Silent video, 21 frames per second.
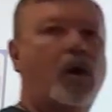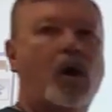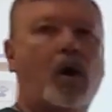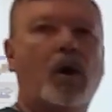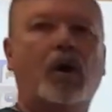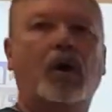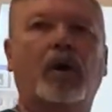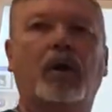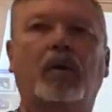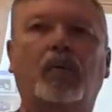
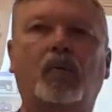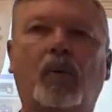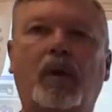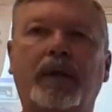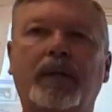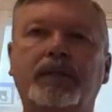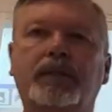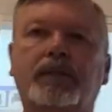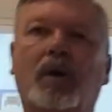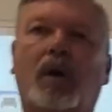R.
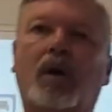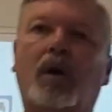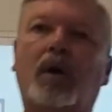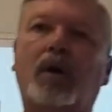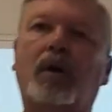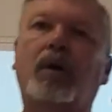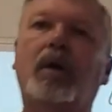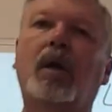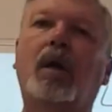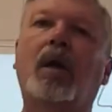What is
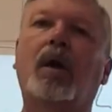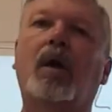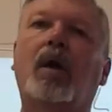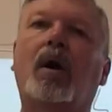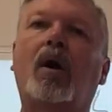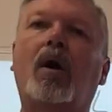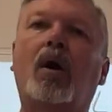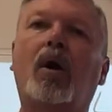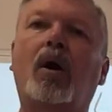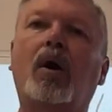R?
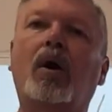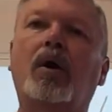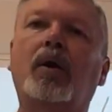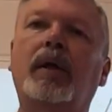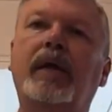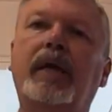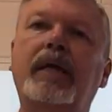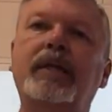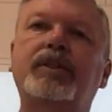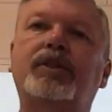
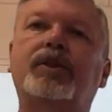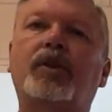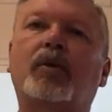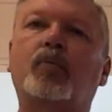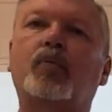R is the